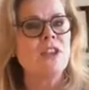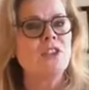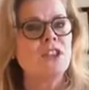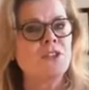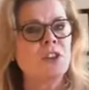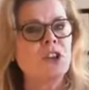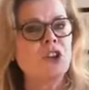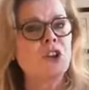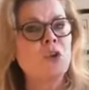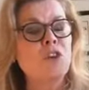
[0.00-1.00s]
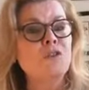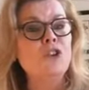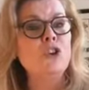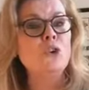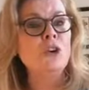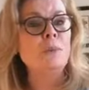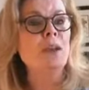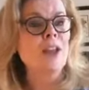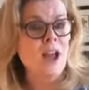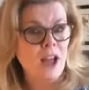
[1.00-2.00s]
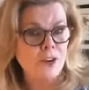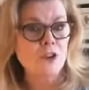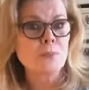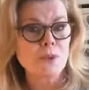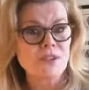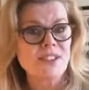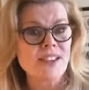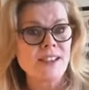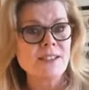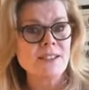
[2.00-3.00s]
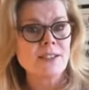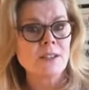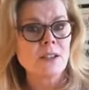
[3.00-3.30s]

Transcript: that if you commit 100%,